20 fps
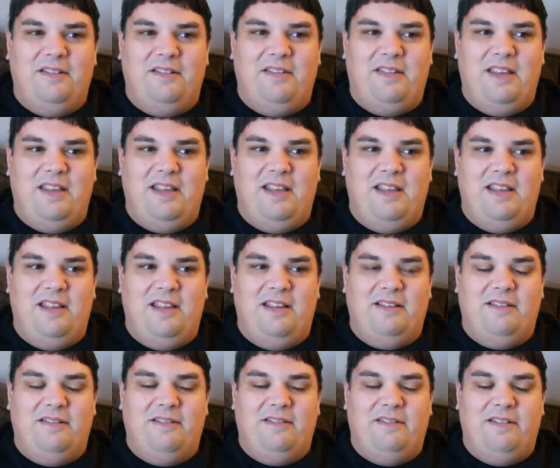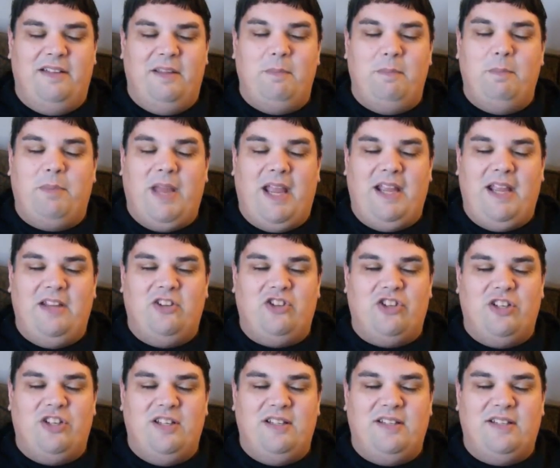The
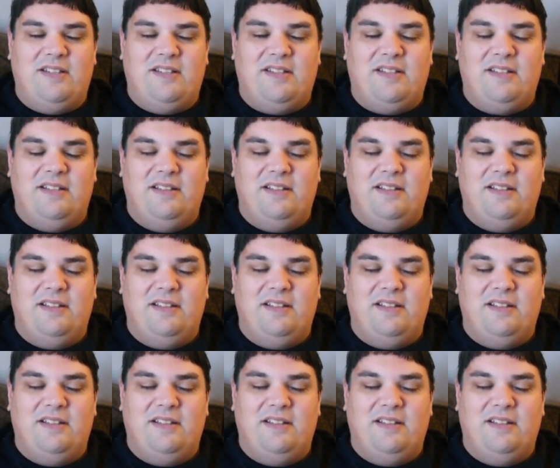impatience